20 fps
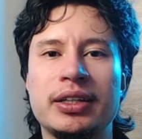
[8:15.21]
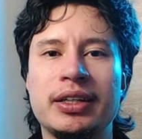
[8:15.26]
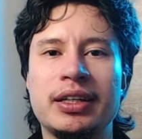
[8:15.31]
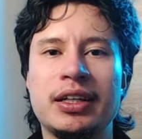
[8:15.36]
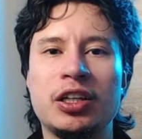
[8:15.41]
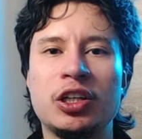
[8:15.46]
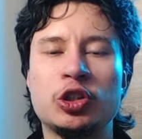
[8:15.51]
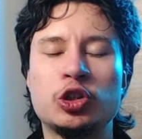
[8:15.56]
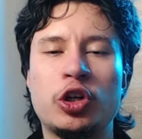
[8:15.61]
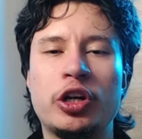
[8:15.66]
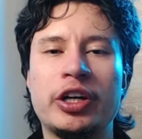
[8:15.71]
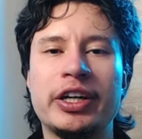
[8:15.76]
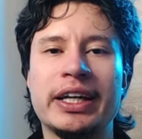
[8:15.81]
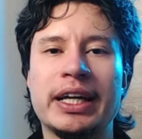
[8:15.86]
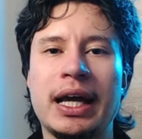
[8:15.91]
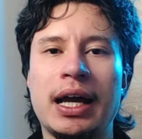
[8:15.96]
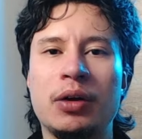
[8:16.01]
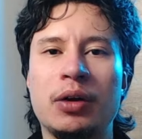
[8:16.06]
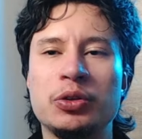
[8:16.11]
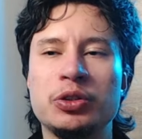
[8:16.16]
electronic
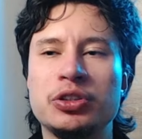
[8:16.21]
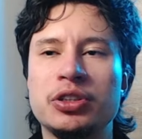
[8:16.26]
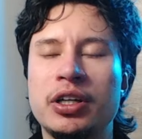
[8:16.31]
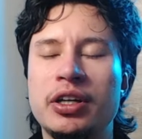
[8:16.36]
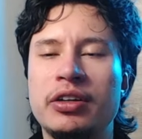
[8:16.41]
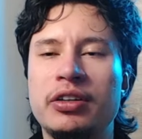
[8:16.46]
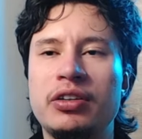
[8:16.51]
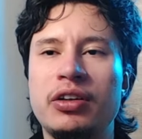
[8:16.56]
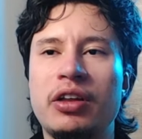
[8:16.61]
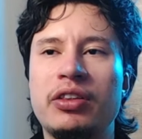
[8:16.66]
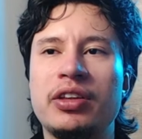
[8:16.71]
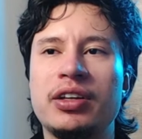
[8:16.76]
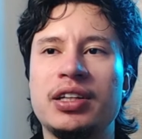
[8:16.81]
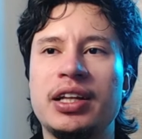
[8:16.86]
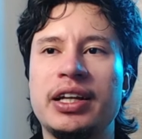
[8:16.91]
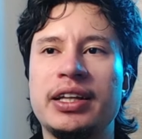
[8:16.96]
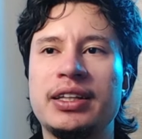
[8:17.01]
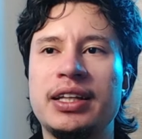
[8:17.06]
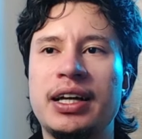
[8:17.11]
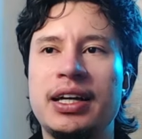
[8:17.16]
house, nothing
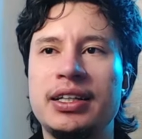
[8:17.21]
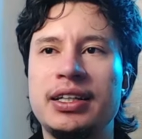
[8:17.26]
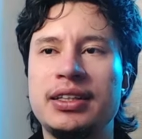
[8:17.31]
like that.